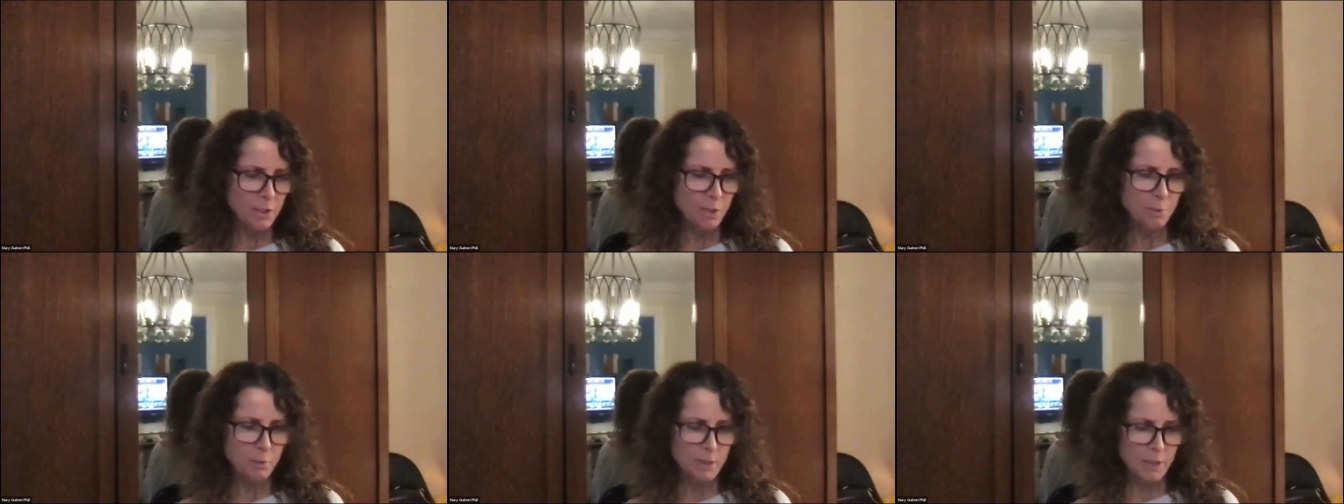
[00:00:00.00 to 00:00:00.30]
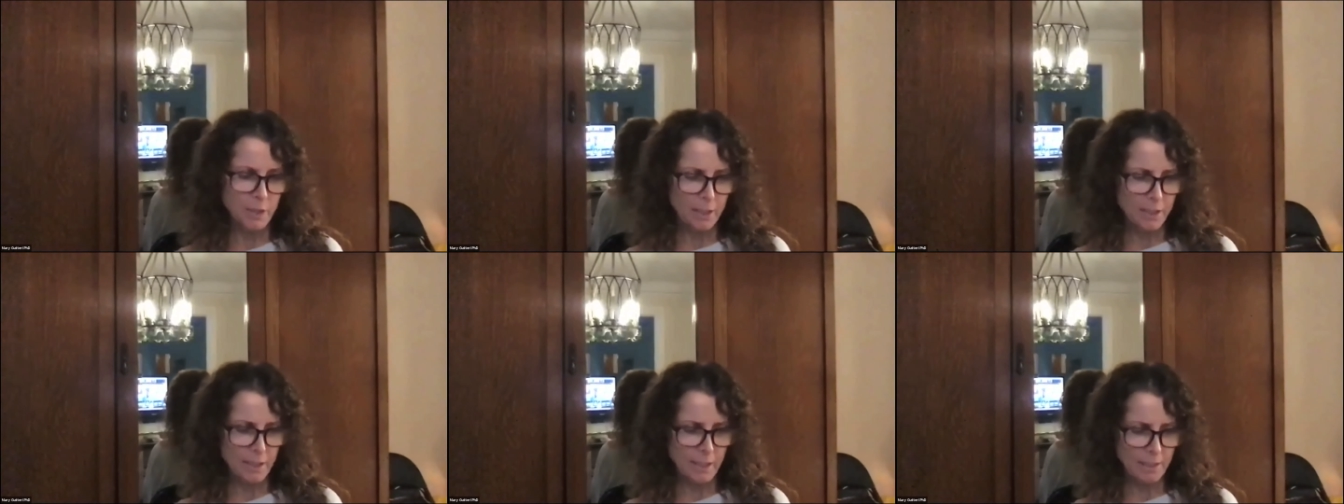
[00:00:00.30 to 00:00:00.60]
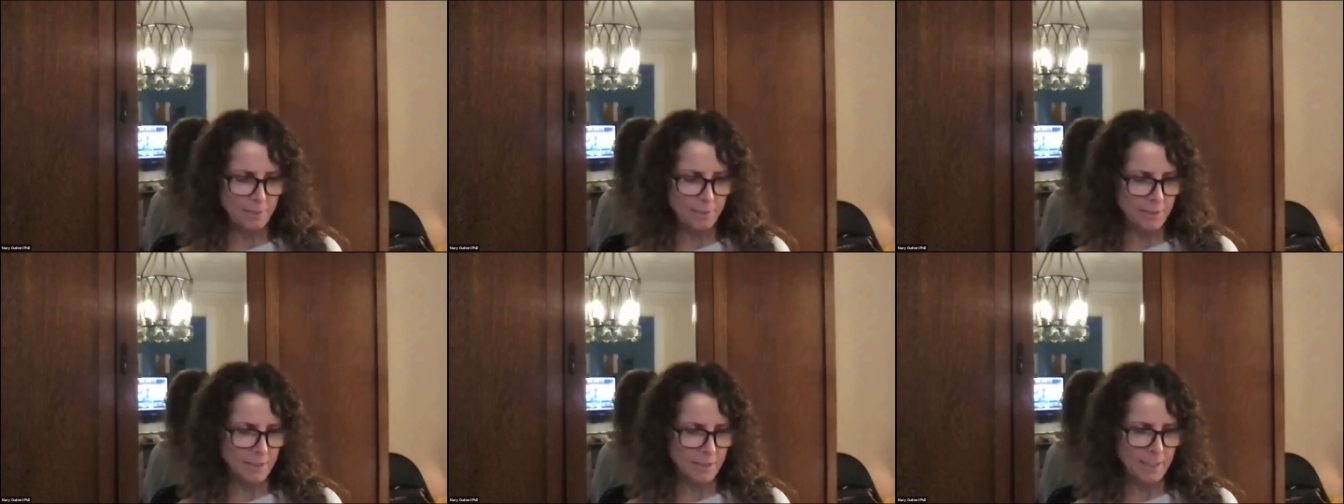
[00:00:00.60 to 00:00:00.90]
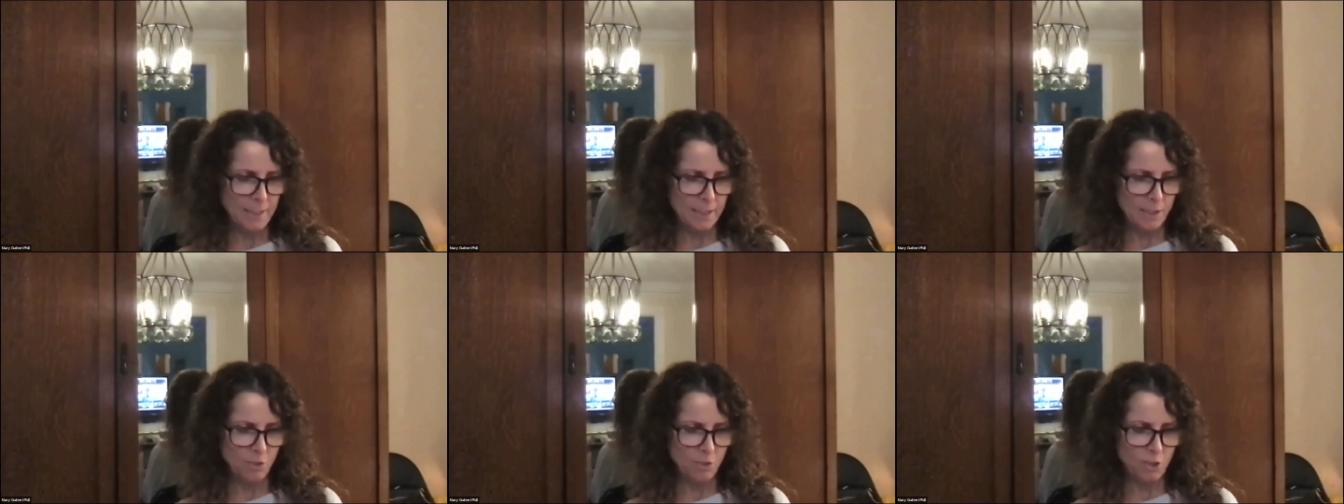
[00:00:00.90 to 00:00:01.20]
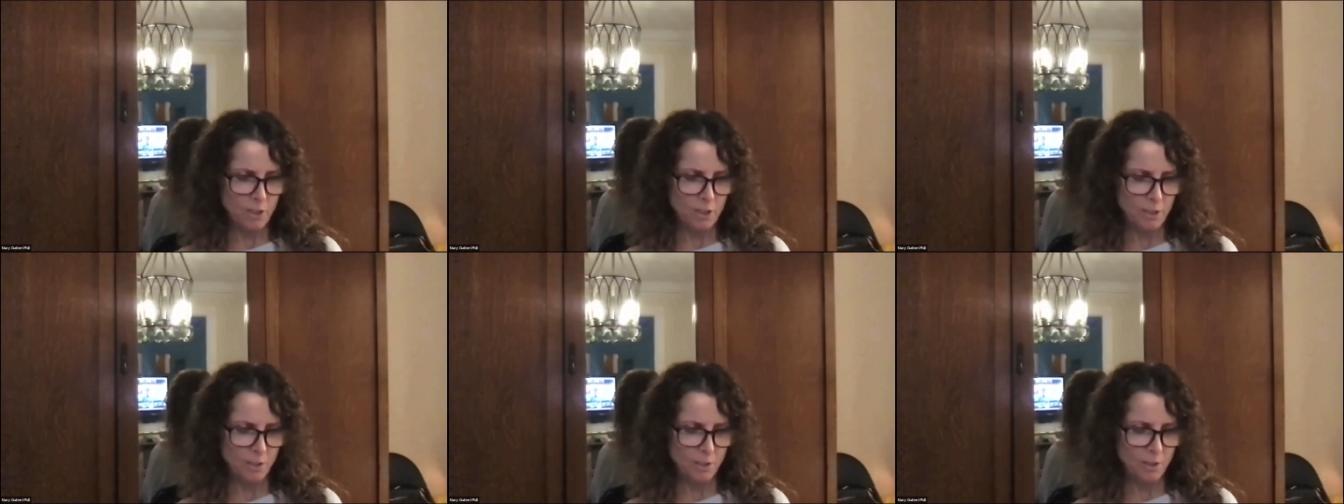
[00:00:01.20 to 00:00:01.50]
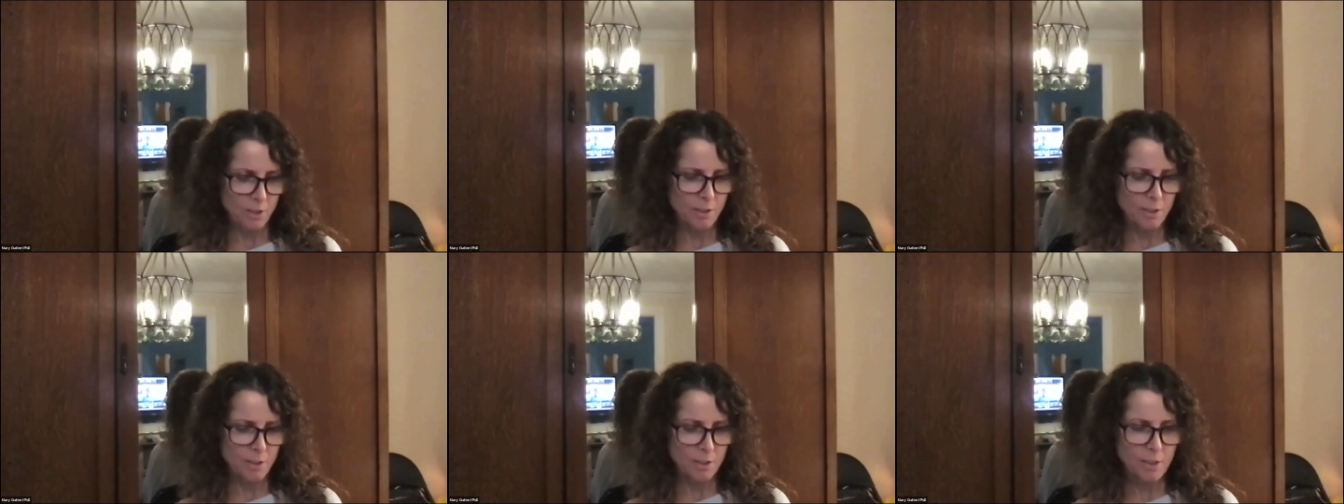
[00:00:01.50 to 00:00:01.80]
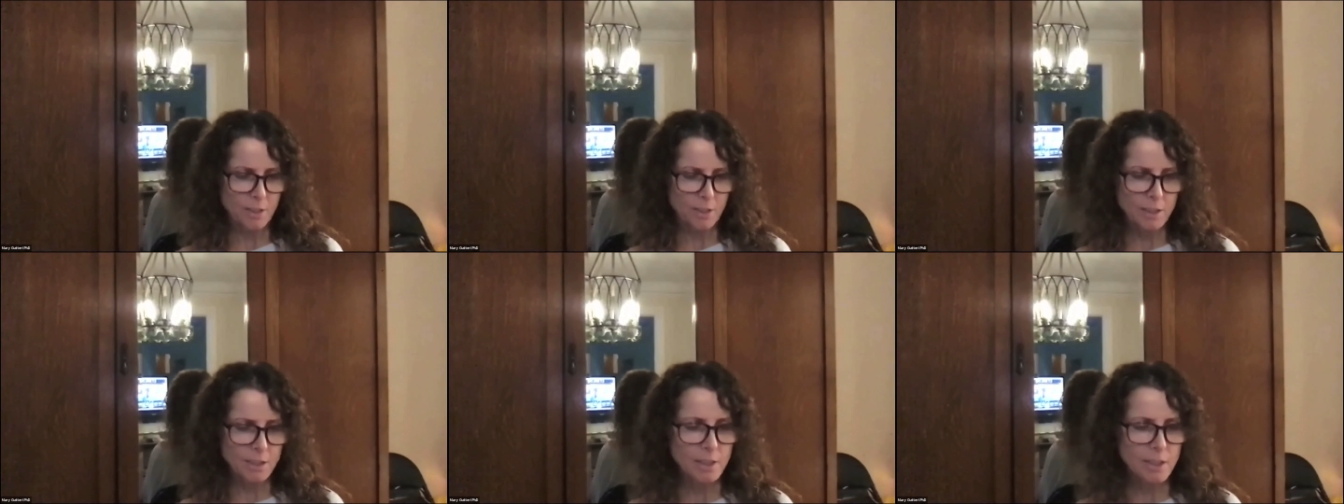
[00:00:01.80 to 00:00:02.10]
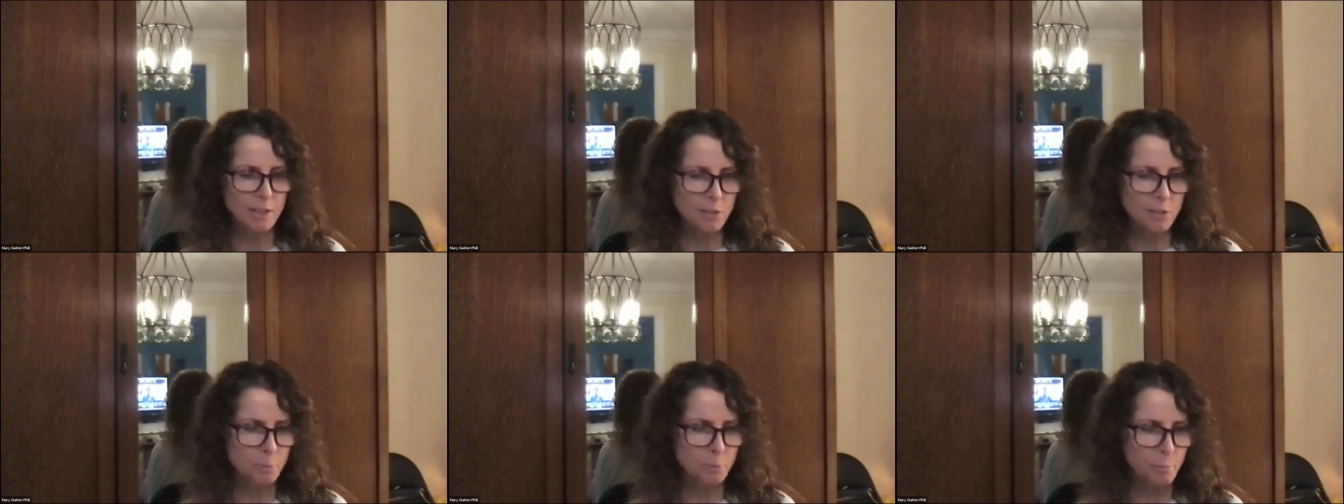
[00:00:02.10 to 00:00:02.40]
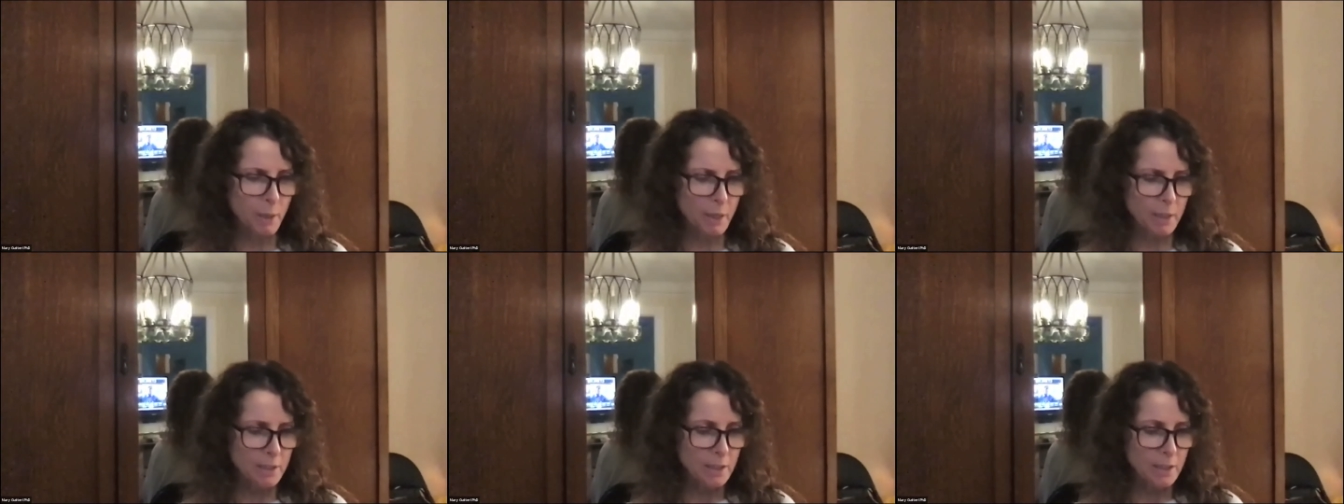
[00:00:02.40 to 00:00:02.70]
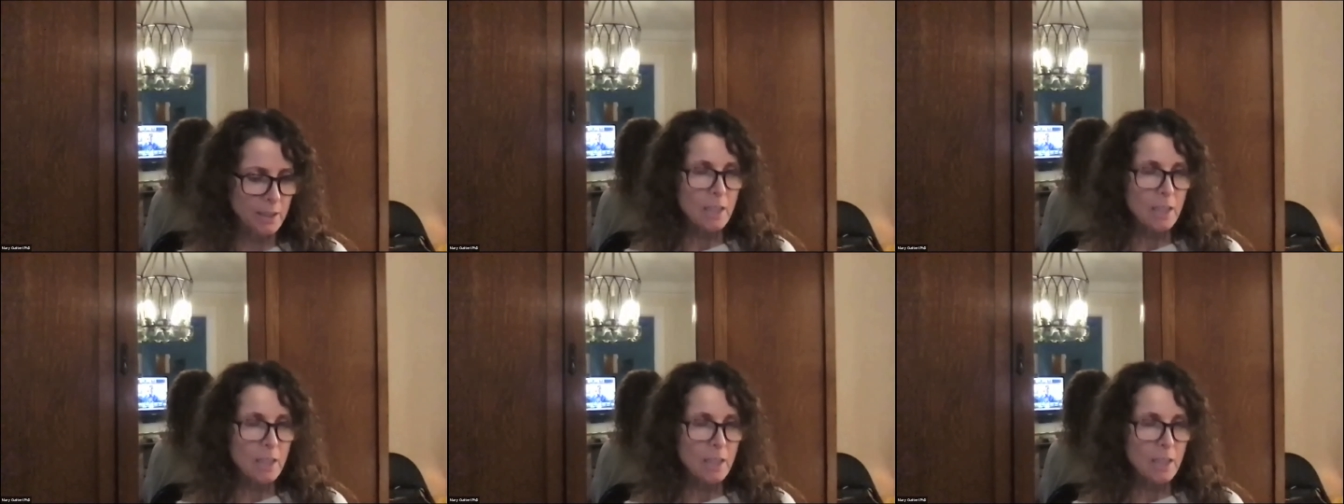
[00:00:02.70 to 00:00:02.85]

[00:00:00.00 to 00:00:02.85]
You and I haven't had a chance to discuss this, but